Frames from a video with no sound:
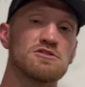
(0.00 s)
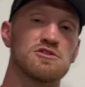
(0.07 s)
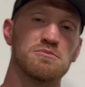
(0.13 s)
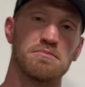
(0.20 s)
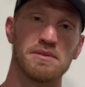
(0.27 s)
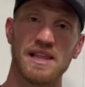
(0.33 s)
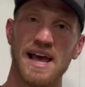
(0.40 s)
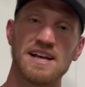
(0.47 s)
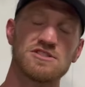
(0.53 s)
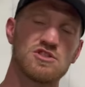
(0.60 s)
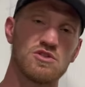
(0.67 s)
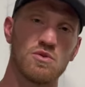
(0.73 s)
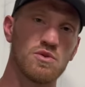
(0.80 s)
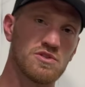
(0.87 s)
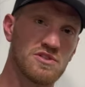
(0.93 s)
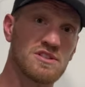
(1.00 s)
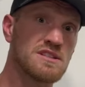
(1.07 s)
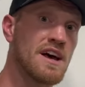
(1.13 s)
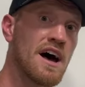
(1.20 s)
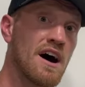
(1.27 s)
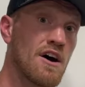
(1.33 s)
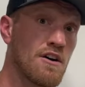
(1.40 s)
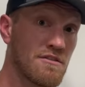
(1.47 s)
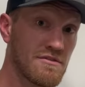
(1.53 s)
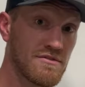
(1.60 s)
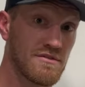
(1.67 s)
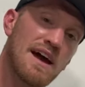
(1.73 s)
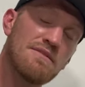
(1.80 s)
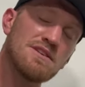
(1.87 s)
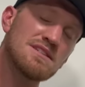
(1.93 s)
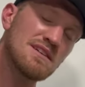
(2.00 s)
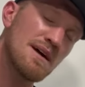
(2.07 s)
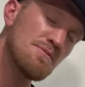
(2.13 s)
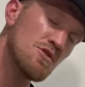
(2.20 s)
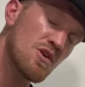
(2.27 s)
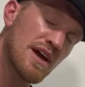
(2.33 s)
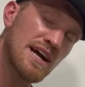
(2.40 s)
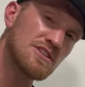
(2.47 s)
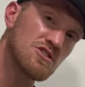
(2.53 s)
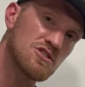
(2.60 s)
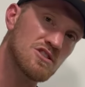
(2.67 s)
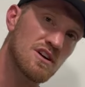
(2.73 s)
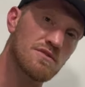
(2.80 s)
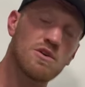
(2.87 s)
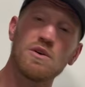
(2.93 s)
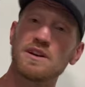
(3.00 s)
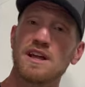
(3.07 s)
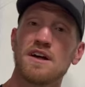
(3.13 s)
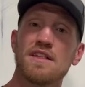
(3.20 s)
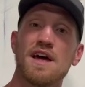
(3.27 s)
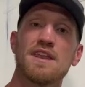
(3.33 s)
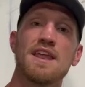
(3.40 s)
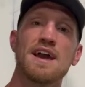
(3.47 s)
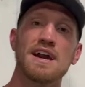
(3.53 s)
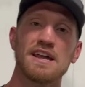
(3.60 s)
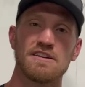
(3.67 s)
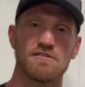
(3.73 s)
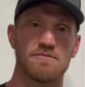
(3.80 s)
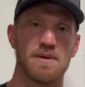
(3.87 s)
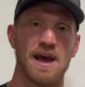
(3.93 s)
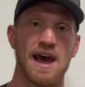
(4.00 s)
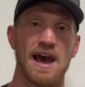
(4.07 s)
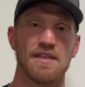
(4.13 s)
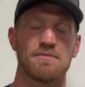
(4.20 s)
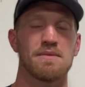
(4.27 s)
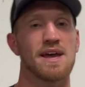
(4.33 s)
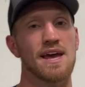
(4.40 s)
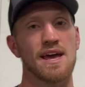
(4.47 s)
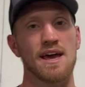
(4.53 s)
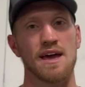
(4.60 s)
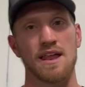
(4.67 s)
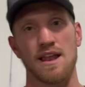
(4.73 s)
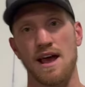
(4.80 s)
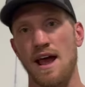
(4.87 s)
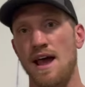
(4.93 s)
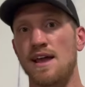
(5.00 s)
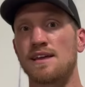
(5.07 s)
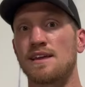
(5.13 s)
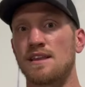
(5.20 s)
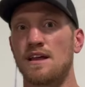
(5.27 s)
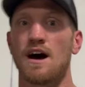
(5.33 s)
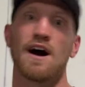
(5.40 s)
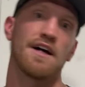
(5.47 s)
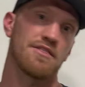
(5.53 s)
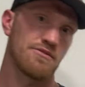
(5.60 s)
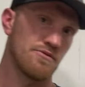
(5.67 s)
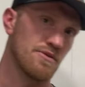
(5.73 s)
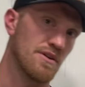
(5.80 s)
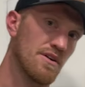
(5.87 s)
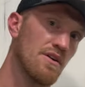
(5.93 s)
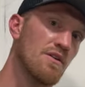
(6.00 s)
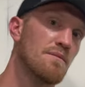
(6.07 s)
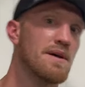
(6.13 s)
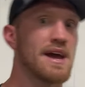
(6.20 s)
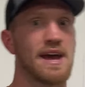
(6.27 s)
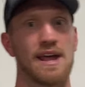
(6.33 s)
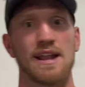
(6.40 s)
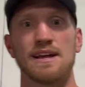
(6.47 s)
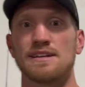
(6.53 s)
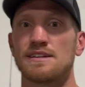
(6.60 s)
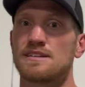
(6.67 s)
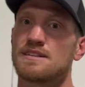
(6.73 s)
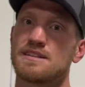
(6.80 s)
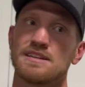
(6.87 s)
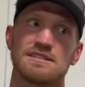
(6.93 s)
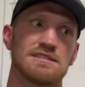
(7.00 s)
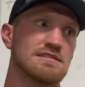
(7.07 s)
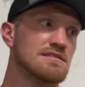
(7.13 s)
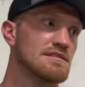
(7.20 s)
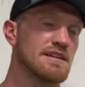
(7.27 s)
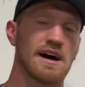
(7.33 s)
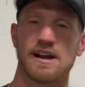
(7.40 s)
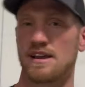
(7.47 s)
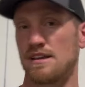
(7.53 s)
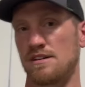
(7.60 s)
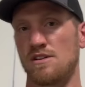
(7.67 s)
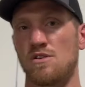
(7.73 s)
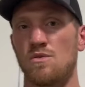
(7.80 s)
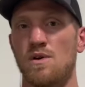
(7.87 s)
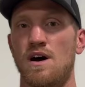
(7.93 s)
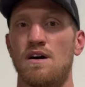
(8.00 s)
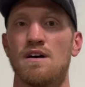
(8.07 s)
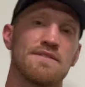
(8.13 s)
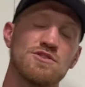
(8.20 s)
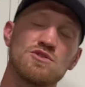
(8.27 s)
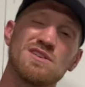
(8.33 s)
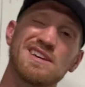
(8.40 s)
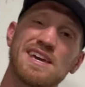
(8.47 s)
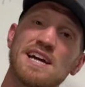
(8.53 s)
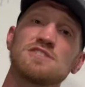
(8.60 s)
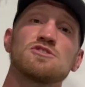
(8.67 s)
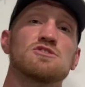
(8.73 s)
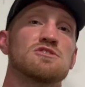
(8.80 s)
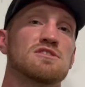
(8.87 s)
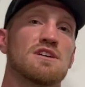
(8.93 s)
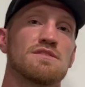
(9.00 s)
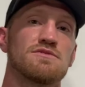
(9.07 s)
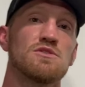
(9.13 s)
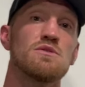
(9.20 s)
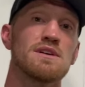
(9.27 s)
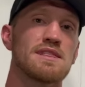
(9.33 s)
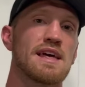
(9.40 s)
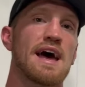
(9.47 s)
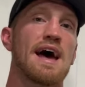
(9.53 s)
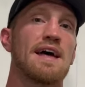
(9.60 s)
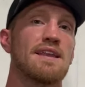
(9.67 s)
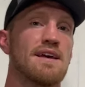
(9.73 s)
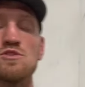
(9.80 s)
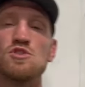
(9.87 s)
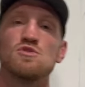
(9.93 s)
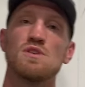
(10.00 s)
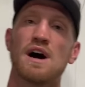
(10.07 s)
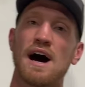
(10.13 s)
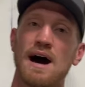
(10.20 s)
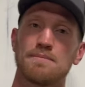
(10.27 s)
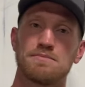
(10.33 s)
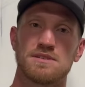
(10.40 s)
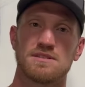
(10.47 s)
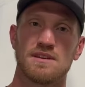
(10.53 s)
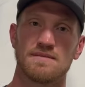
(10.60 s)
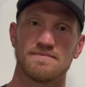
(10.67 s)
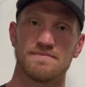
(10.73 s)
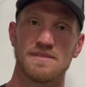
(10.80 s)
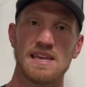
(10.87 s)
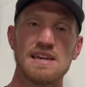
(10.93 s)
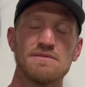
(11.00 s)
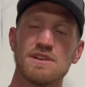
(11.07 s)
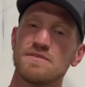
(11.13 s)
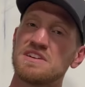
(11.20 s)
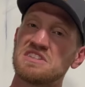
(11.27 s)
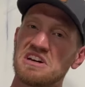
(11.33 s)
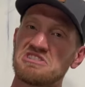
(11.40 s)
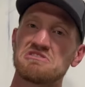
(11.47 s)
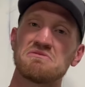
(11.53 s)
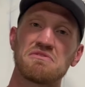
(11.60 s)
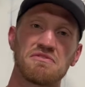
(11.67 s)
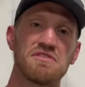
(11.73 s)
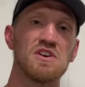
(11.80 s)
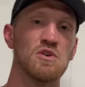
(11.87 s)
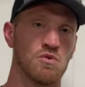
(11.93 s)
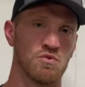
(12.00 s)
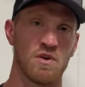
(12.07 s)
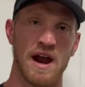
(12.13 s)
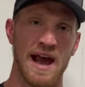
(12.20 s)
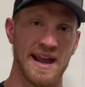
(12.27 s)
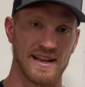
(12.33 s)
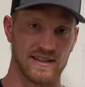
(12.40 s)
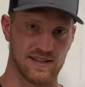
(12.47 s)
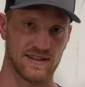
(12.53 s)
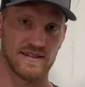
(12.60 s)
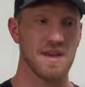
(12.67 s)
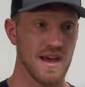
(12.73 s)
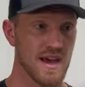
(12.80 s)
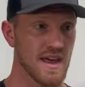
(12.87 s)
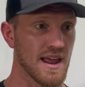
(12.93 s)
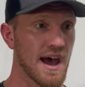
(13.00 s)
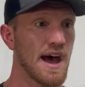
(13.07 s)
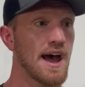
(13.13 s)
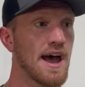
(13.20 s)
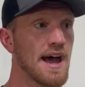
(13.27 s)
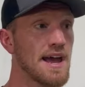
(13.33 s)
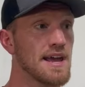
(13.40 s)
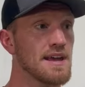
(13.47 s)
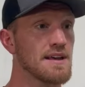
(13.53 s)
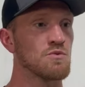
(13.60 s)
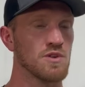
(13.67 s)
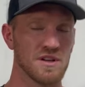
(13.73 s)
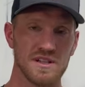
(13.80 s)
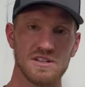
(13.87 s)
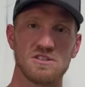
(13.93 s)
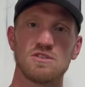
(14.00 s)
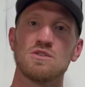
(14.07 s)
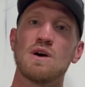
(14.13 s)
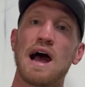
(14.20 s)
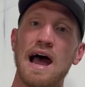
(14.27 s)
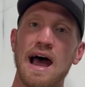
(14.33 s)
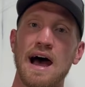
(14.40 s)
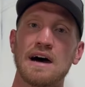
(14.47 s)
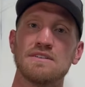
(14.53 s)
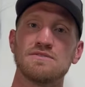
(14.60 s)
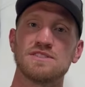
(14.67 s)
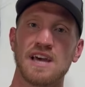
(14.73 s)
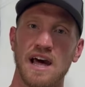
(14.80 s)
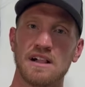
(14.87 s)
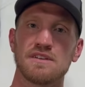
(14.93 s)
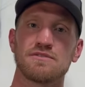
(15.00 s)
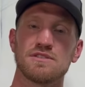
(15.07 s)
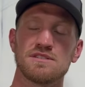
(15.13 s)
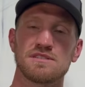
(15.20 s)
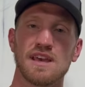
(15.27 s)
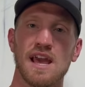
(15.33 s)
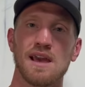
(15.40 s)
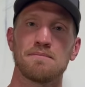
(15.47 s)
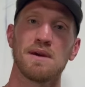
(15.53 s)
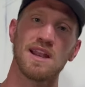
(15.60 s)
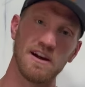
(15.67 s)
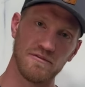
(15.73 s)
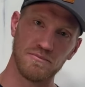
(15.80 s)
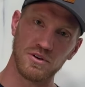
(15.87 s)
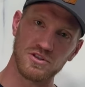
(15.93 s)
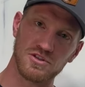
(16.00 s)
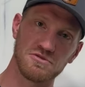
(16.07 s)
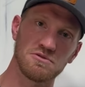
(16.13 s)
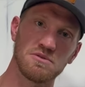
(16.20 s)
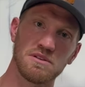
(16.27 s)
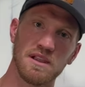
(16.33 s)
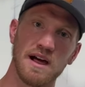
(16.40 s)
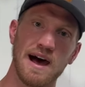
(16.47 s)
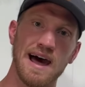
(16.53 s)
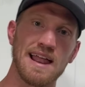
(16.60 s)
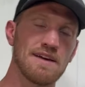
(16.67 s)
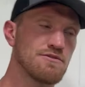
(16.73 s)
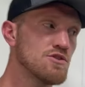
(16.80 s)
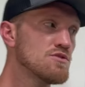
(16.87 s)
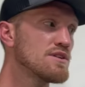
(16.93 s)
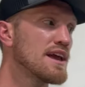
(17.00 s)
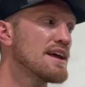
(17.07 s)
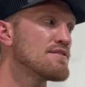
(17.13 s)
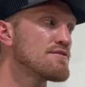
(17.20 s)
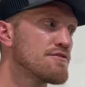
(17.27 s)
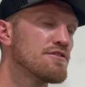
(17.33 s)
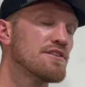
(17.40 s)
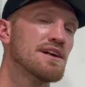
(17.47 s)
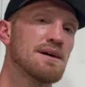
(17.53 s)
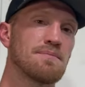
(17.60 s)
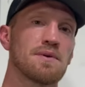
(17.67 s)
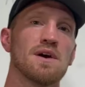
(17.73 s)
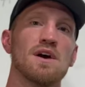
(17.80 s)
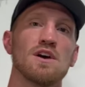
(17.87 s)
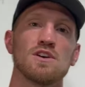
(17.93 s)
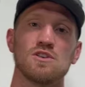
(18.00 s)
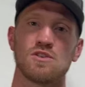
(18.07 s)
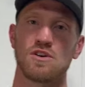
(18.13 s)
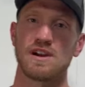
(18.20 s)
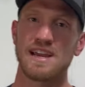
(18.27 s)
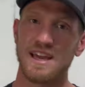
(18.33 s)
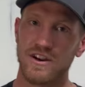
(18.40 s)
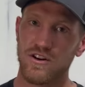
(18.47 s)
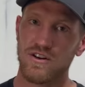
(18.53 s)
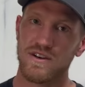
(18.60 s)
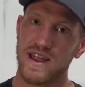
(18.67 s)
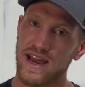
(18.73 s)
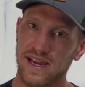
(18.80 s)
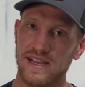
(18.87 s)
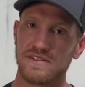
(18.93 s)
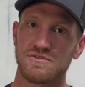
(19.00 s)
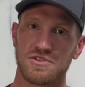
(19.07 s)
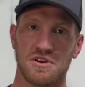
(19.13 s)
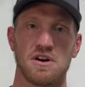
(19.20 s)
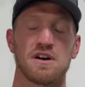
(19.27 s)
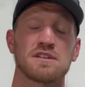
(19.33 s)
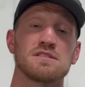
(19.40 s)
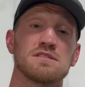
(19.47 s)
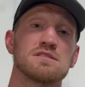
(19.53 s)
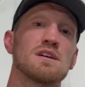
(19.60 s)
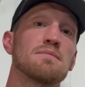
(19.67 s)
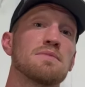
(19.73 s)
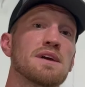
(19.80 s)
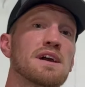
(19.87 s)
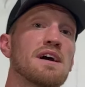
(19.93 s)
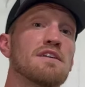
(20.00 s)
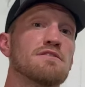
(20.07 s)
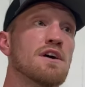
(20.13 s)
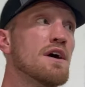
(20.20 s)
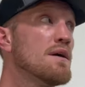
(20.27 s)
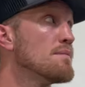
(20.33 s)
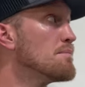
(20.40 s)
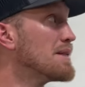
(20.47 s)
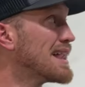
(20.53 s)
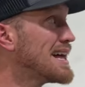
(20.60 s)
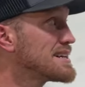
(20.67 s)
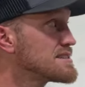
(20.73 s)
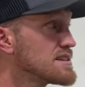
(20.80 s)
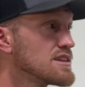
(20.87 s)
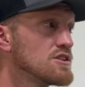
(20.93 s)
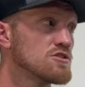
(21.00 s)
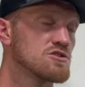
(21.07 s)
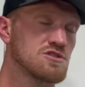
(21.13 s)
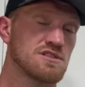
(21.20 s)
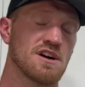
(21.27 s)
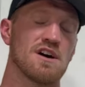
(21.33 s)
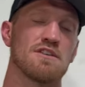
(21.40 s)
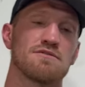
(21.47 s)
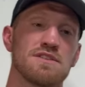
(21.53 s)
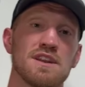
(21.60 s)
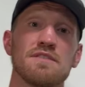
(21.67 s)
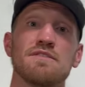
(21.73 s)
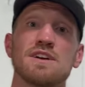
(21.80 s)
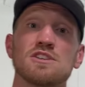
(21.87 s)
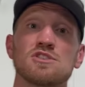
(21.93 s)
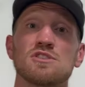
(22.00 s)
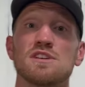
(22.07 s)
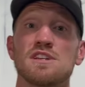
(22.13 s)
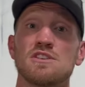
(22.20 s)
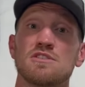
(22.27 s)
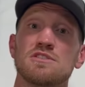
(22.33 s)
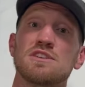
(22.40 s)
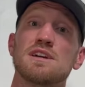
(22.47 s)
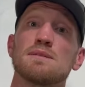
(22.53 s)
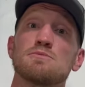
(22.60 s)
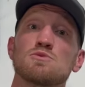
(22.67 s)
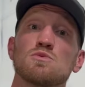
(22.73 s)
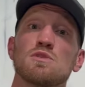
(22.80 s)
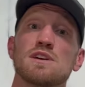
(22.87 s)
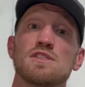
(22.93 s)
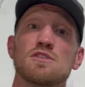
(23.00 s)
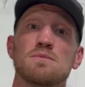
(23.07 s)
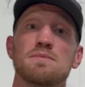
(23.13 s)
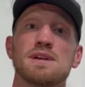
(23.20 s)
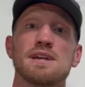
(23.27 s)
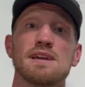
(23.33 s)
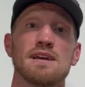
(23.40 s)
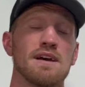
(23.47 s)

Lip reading: to bless yourself, every time you catch yourself going down that negative path, man, I cannot throw, man, this is not going to go well. If you can catch yourself doing that, do the opposite. Even if it doesn't feel right. Man, I really do have talent for this game. Man, I've pushed through a lot. If you can flip your inner negative talk to something of blessing yourself, then eventually your YIPS will either be